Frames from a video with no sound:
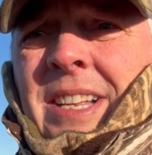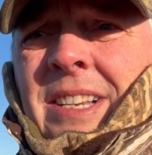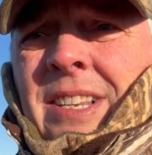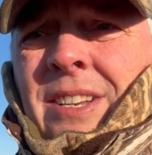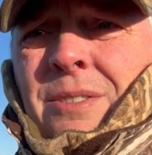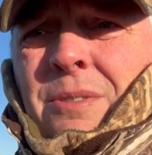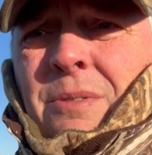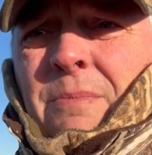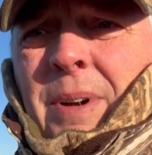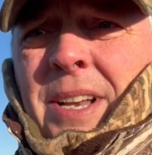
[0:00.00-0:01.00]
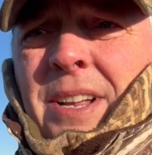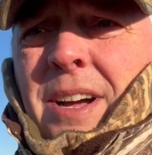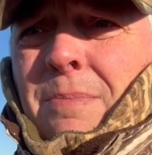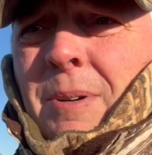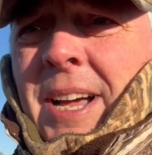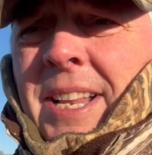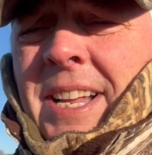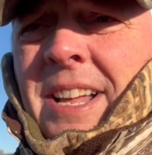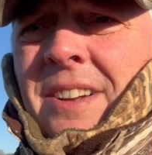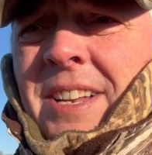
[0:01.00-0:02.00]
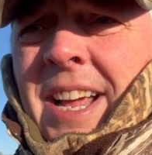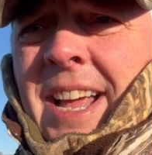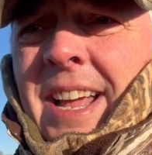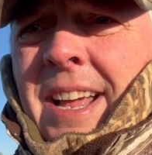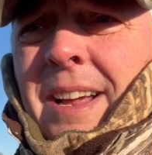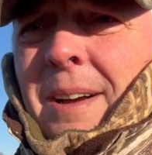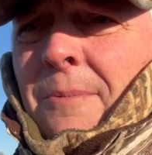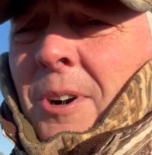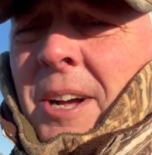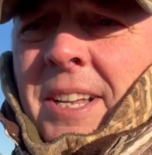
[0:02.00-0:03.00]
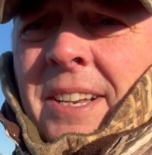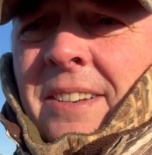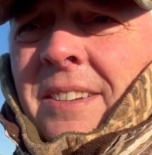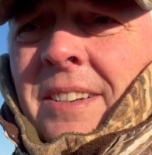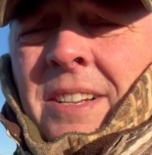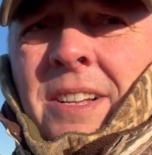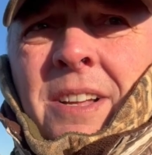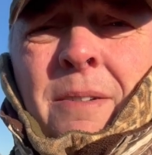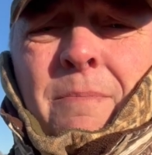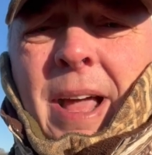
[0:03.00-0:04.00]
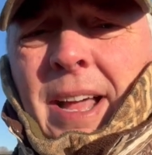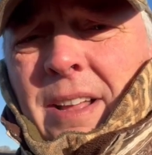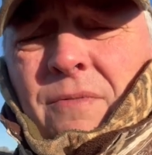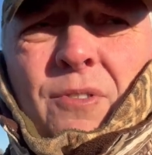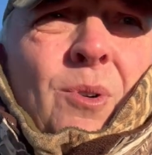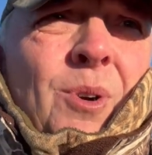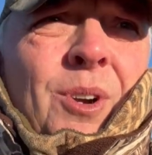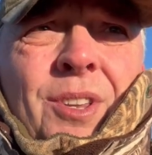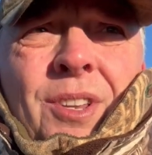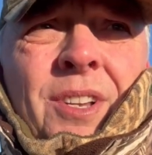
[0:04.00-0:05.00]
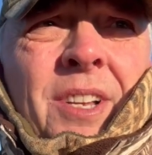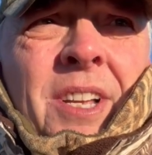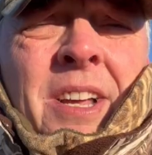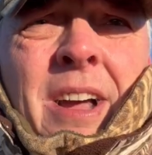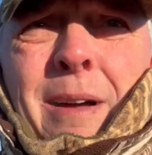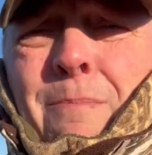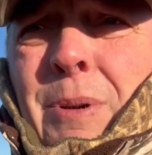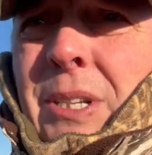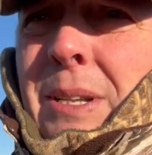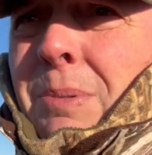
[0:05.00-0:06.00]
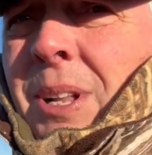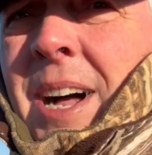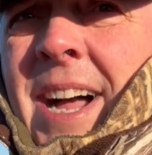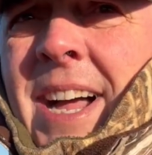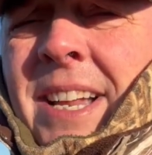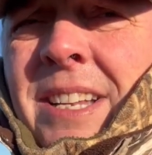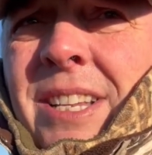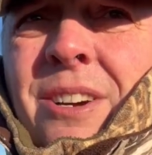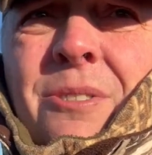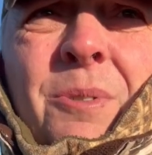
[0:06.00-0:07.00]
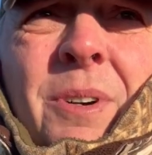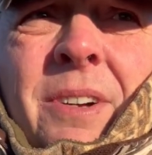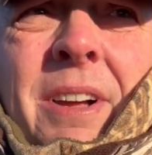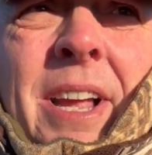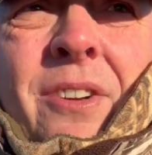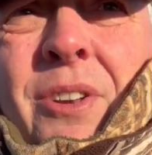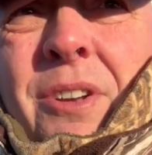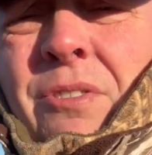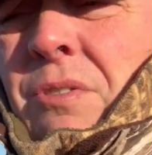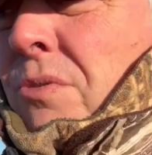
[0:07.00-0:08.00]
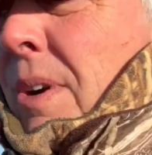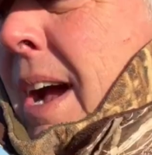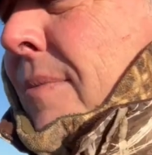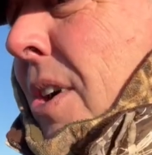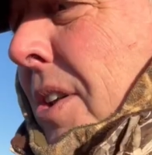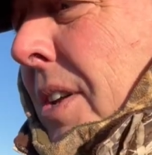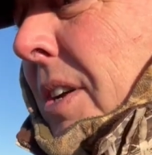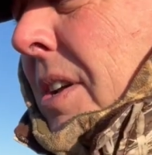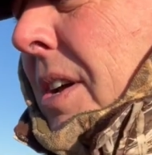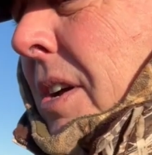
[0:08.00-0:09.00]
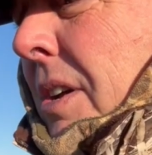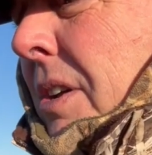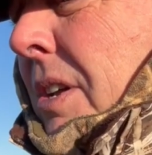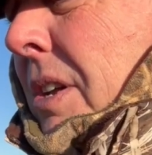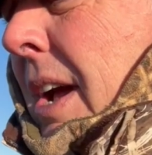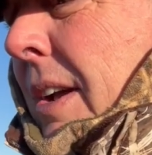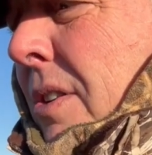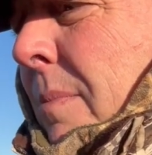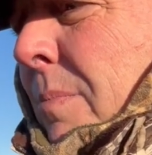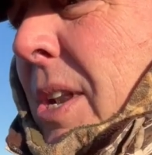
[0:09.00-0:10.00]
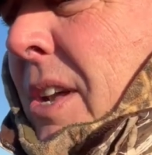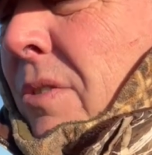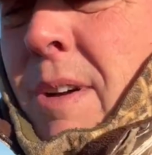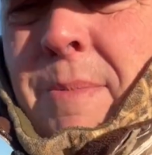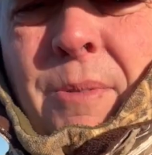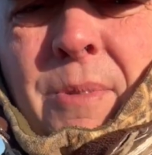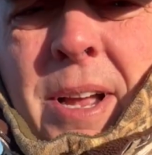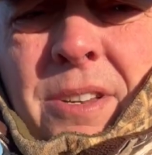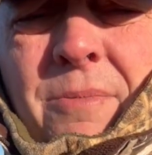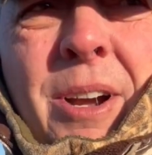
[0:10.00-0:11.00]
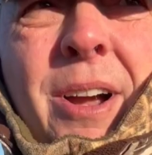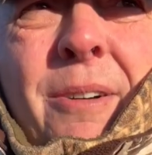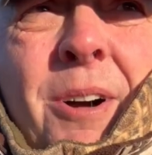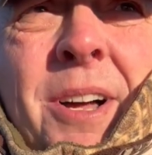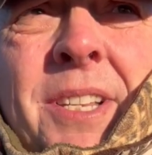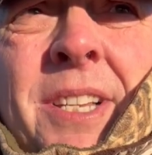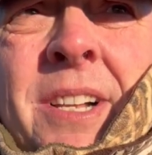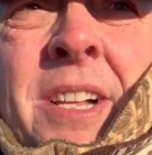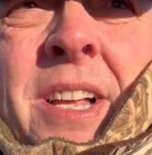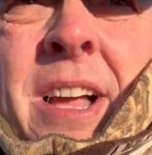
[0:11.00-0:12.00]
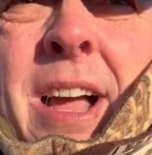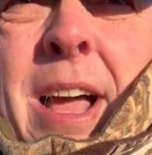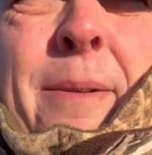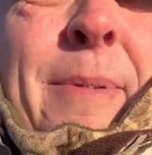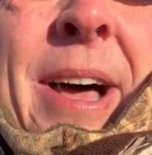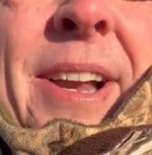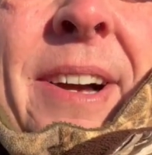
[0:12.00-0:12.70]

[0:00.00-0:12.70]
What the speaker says: to my duck blind the other day. I'm walking back and forth. I built the blind, so I couldn't drive I couldn't bring the equipment right to where I was. I had about